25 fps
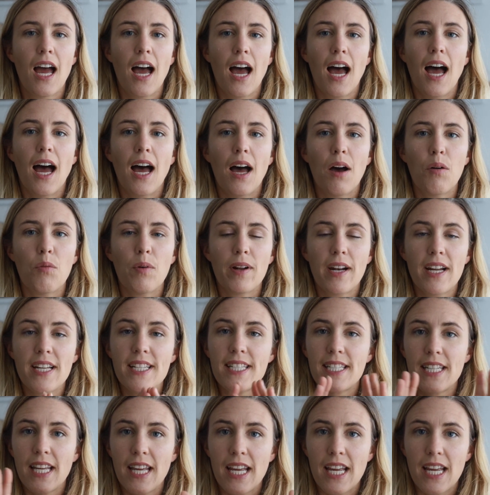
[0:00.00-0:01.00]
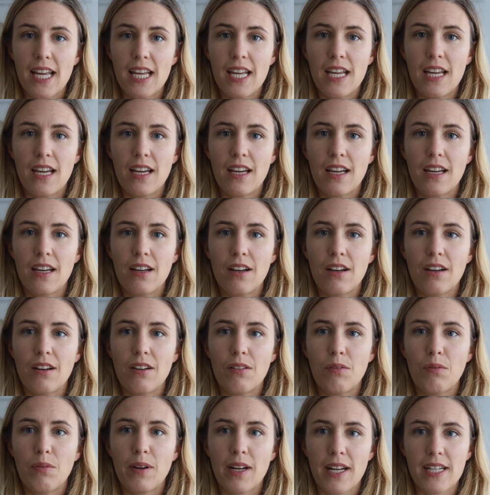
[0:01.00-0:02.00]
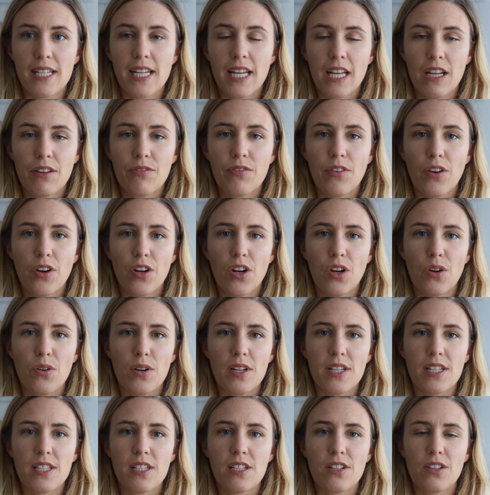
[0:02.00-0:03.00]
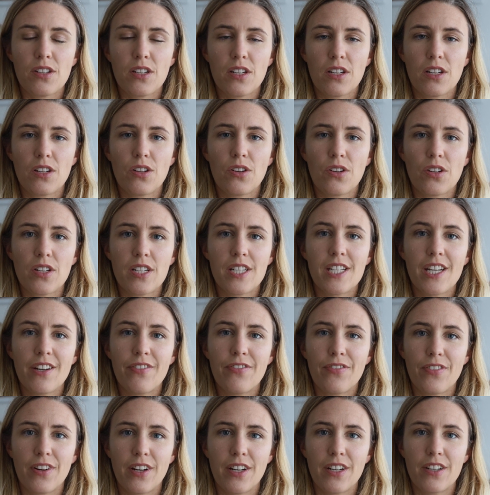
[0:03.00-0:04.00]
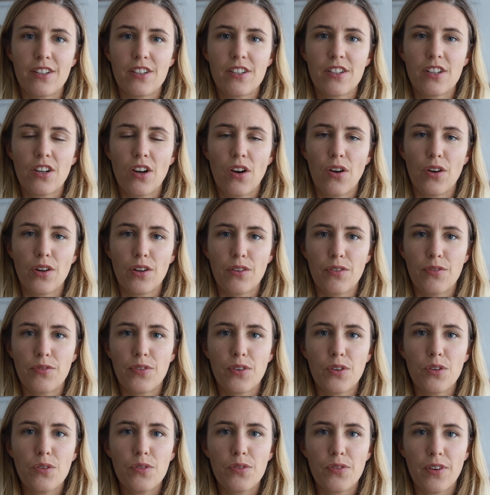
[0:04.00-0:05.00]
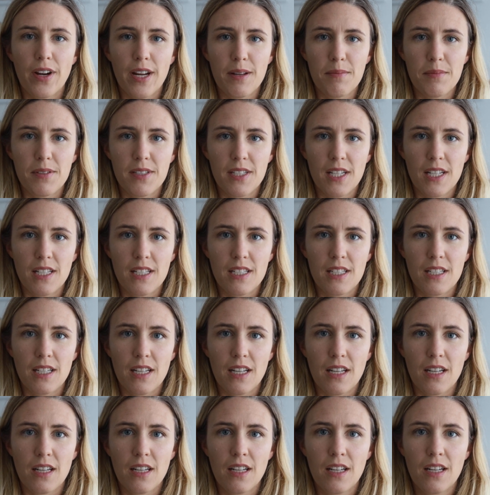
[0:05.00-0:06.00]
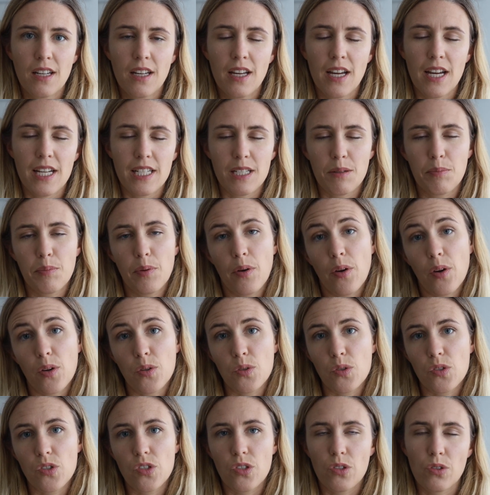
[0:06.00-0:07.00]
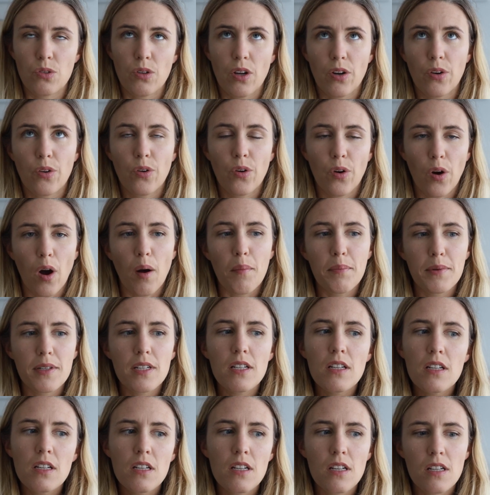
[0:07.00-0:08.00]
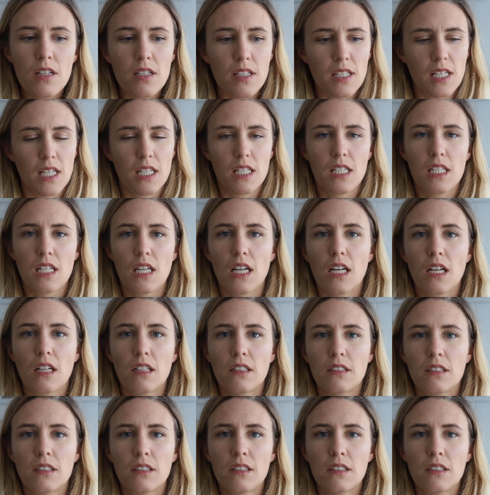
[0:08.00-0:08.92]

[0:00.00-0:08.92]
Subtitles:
what I see when I take a photo is going to look different on a full frame sensor as opposed to a cropped sensor.